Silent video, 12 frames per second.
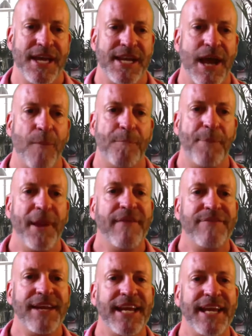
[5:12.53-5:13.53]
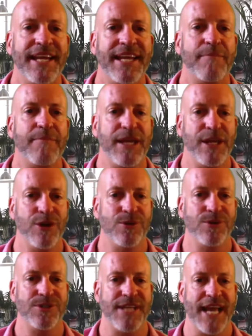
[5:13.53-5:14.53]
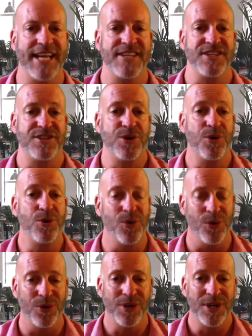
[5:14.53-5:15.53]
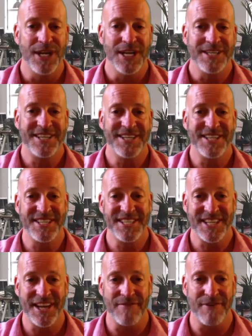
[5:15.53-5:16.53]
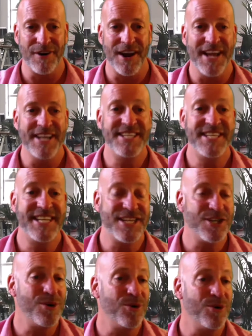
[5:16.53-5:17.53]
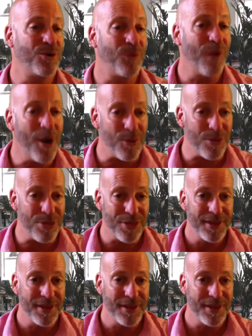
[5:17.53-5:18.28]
Now, pivoting can be used as a tool to discover additional growth.